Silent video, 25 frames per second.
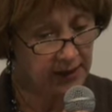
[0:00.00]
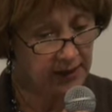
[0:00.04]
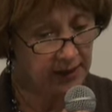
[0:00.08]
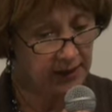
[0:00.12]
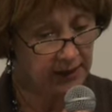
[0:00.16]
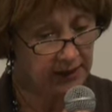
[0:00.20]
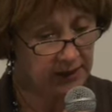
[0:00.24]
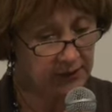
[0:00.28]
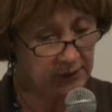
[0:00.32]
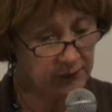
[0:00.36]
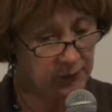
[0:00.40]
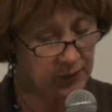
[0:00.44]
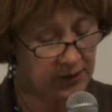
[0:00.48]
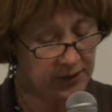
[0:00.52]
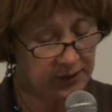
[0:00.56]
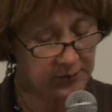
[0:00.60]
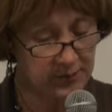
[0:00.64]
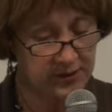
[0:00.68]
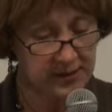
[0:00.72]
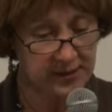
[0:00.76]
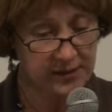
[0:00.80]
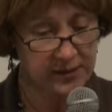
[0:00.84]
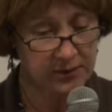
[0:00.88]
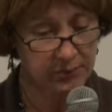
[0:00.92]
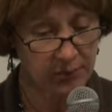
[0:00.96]
When I
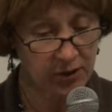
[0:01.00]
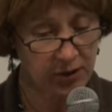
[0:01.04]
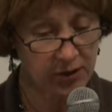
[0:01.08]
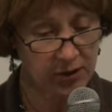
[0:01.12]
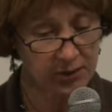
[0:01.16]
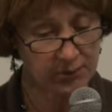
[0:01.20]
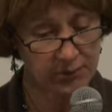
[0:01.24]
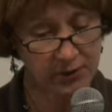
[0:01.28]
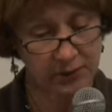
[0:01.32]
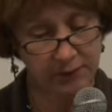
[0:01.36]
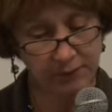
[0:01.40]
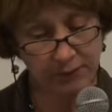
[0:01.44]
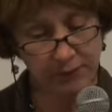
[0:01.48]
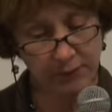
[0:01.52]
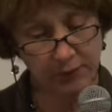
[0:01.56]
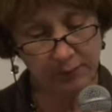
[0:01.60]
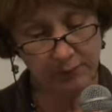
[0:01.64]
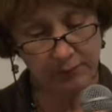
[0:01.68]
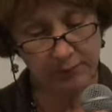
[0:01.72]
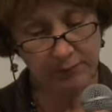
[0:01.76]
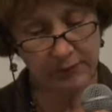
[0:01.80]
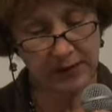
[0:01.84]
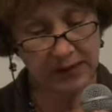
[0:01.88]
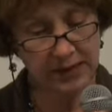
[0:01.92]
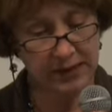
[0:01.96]
was in the Parliament
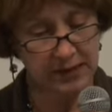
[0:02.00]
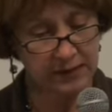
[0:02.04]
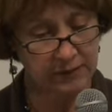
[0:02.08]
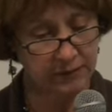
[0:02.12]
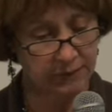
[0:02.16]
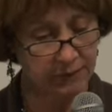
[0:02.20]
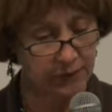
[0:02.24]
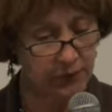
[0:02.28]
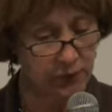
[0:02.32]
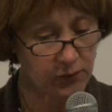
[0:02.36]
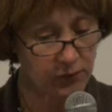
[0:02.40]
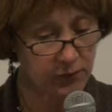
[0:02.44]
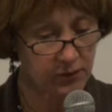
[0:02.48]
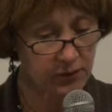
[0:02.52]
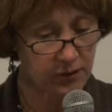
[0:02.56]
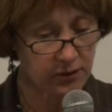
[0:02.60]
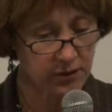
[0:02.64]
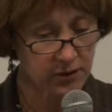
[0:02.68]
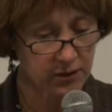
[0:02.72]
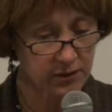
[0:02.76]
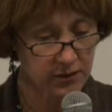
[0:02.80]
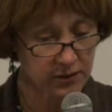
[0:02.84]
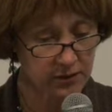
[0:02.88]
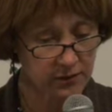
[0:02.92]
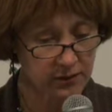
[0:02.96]
from 1994
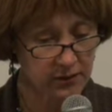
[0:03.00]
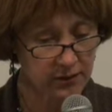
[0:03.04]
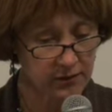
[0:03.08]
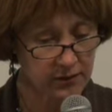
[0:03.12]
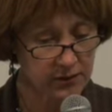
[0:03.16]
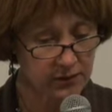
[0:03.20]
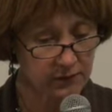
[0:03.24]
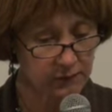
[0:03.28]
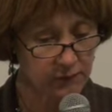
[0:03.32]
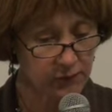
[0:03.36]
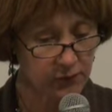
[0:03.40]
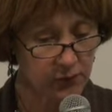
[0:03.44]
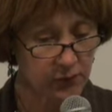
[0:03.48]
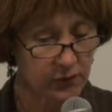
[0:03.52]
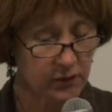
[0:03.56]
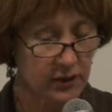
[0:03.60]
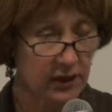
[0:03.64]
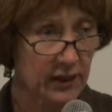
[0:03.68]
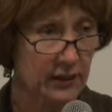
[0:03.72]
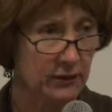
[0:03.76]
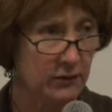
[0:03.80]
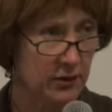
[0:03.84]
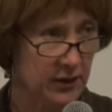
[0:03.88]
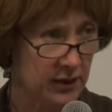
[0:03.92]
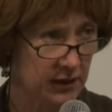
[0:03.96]
until 2004,
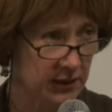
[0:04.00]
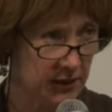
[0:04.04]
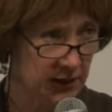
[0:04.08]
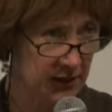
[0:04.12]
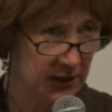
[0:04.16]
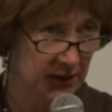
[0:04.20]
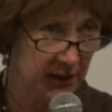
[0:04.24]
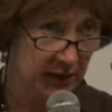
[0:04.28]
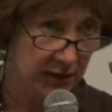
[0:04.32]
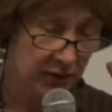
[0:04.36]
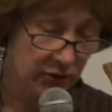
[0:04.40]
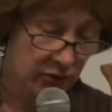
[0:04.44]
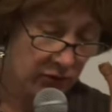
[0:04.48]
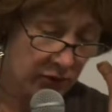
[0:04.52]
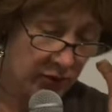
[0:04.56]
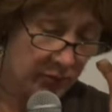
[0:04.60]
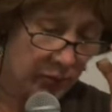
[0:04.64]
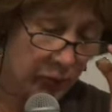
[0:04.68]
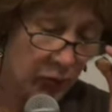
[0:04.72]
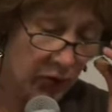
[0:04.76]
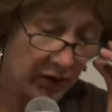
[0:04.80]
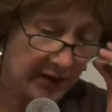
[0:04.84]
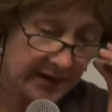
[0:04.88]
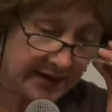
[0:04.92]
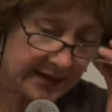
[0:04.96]
clearly,
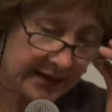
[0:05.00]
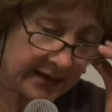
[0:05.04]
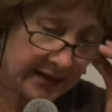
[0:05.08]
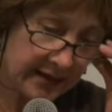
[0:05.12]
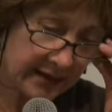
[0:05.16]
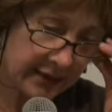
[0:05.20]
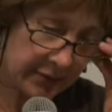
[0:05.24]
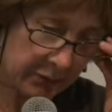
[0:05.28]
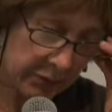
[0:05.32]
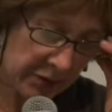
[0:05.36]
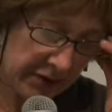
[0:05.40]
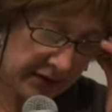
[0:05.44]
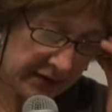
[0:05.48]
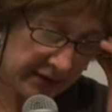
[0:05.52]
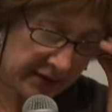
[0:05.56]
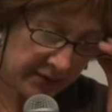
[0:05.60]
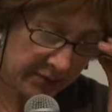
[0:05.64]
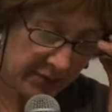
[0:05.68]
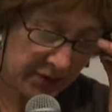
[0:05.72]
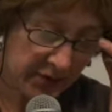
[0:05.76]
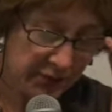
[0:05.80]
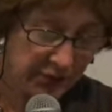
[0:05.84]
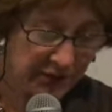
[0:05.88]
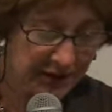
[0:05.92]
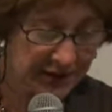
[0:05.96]
Europe was leading the way. The
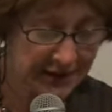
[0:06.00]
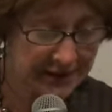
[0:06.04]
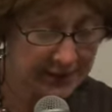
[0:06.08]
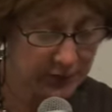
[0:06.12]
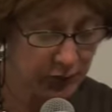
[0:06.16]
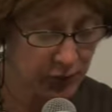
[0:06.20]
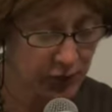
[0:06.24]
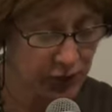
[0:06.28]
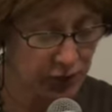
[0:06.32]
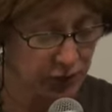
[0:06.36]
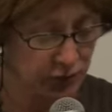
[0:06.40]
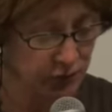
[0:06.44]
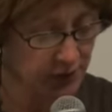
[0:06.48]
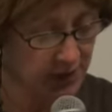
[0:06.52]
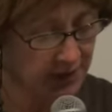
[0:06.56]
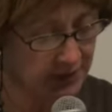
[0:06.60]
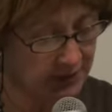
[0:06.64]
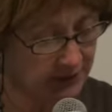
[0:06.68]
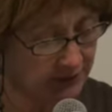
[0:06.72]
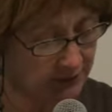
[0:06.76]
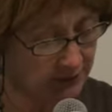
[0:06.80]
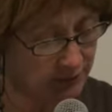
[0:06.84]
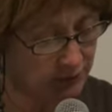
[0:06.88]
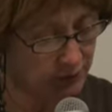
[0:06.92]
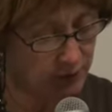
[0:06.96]
Americans were
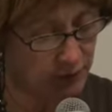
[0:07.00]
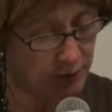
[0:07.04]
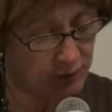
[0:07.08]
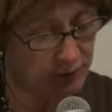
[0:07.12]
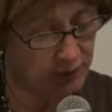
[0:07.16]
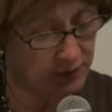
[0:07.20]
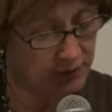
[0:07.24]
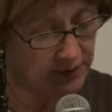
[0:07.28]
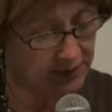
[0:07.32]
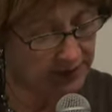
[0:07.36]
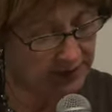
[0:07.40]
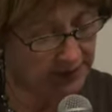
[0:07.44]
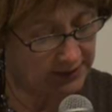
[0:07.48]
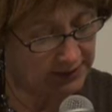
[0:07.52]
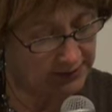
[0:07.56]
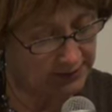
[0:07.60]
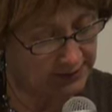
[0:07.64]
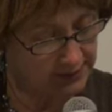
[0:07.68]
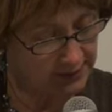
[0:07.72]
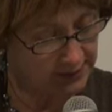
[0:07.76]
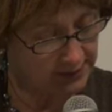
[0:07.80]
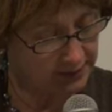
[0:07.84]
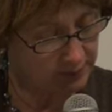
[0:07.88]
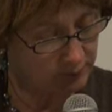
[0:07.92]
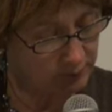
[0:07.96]
dragging their heels,
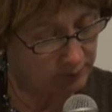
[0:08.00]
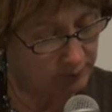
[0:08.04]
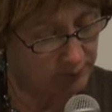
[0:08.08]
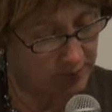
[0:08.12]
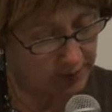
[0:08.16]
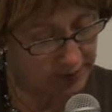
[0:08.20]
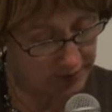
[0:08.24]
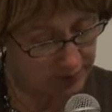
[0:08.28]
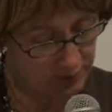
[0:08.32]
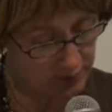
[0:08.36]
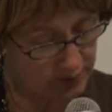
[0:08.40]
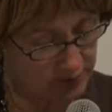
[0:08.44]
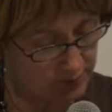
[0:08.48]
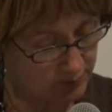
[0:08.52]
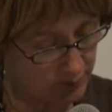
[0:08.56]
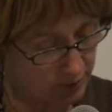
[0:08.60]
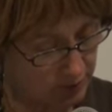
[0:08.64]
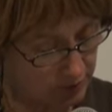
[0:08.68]
as were some